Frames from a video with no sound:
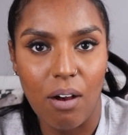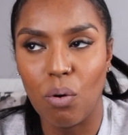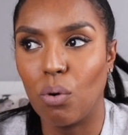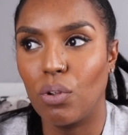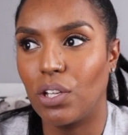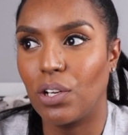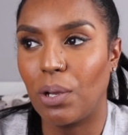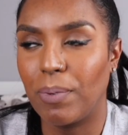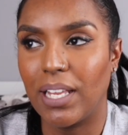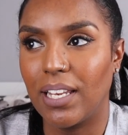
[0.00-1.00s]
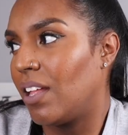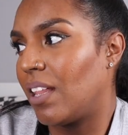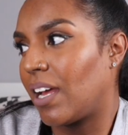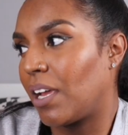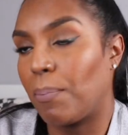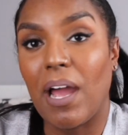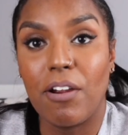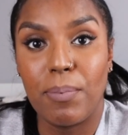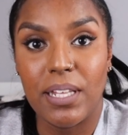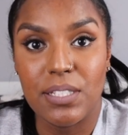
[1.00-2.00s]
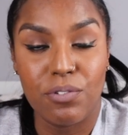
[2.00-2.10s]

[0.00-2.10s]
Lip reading: or you know what I mean, like parabens